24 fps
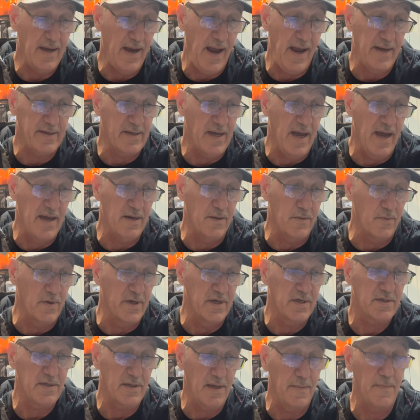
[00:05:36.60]
I kind of
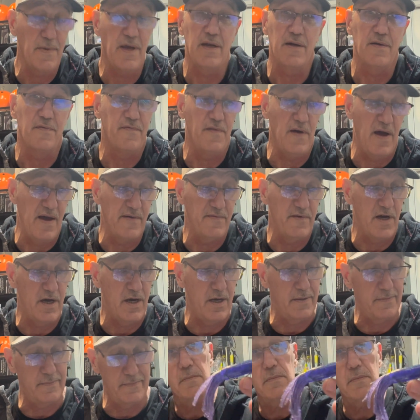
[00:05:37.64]
wish they made a
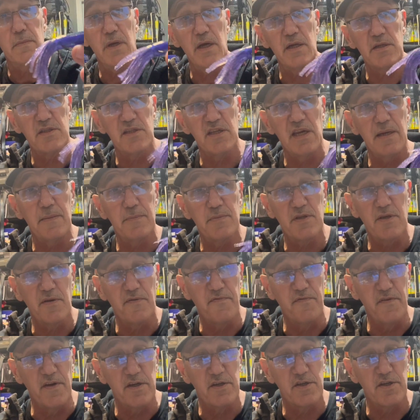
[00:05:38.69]
5/0. That seems
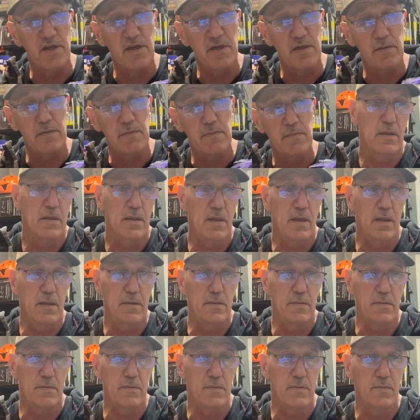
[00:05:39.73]
sufficient,
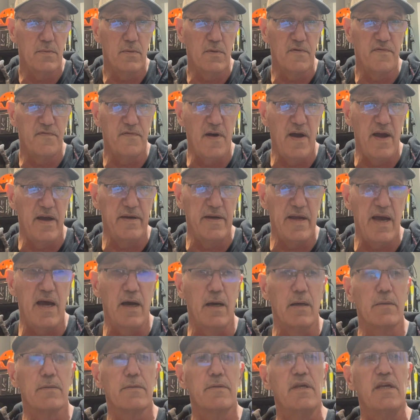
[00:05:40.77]
and we'll find
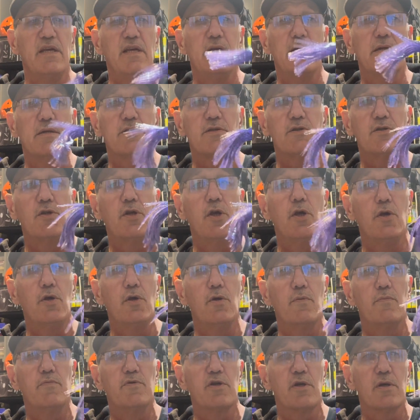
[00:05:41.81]
out. These
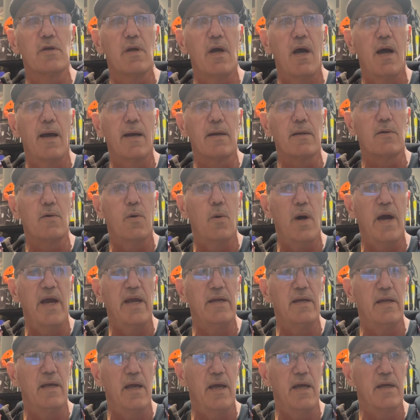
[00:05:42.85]
tubes are not
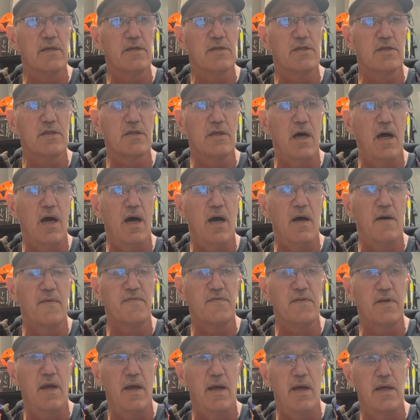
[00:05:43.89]
quite as
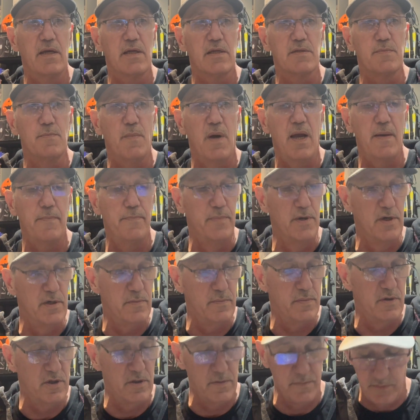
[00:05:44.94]
soft as my Boom Boom